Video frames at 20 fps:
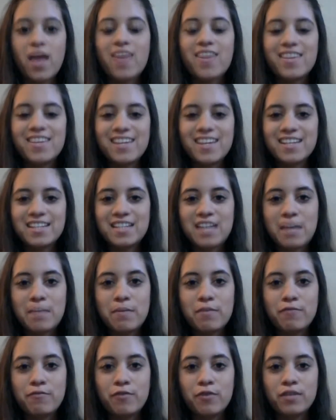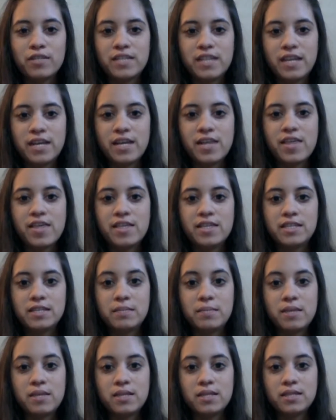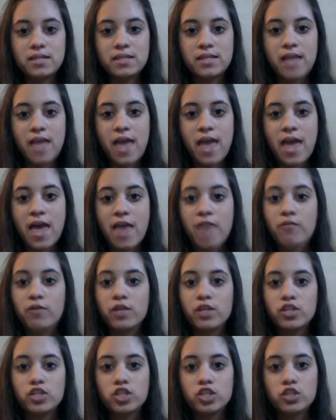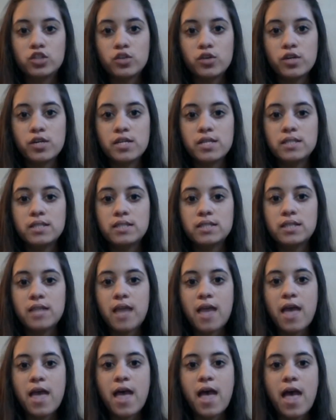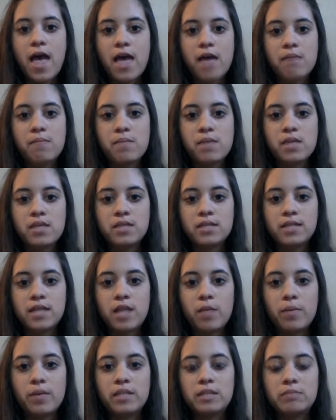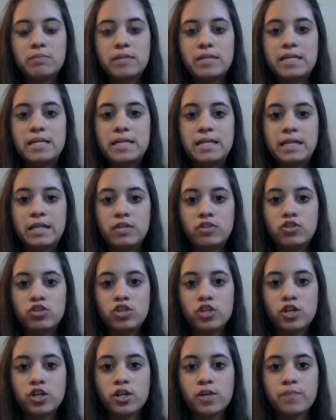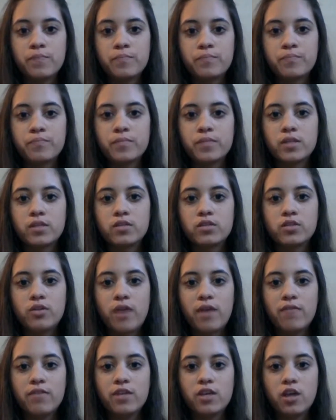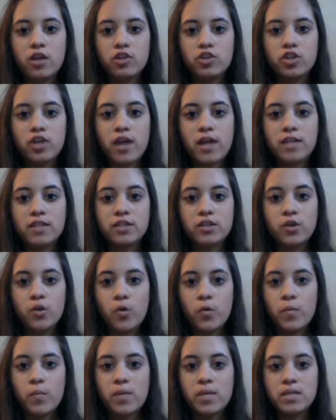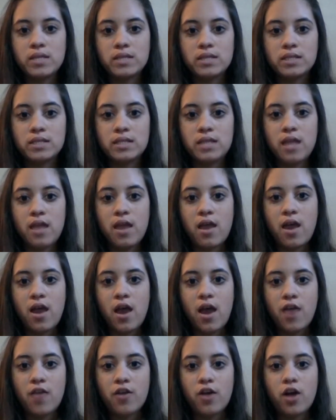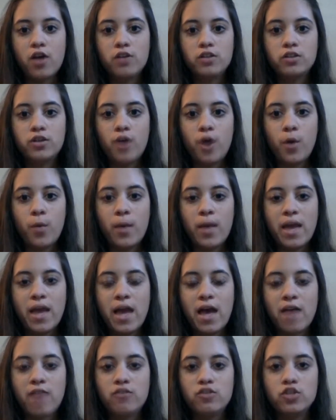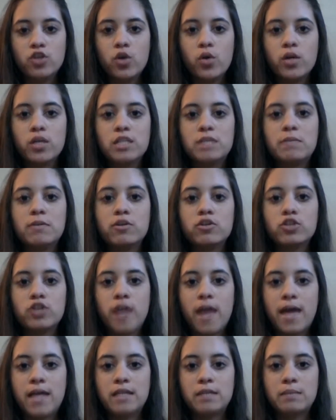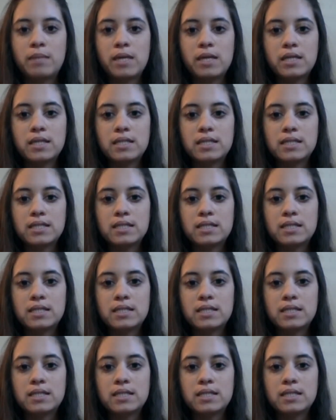The next type of folktale is myths and religious stories, and myths help explain nature, so every culture has their own myths, and they're also a way of showing spiritual aspects.